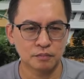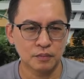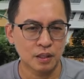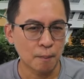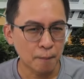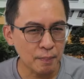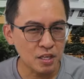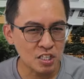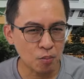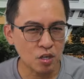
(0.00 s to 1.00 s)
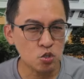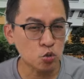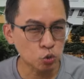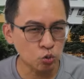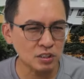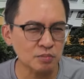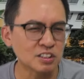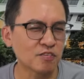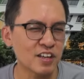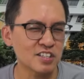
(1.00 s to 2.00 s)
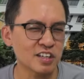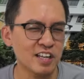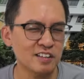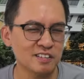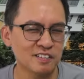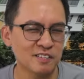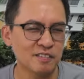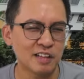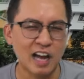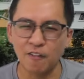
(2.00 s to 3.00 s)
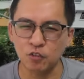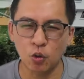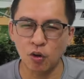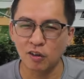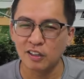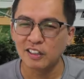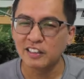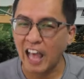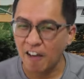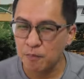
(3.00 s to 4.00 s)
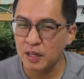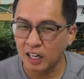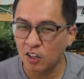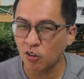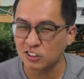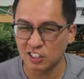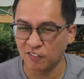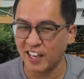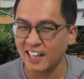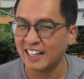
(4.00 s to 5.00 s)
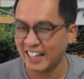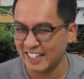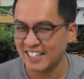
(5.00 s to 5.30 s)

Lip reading: Maybe someone should do some surveys again. After all, there have been a lot of surveys lately.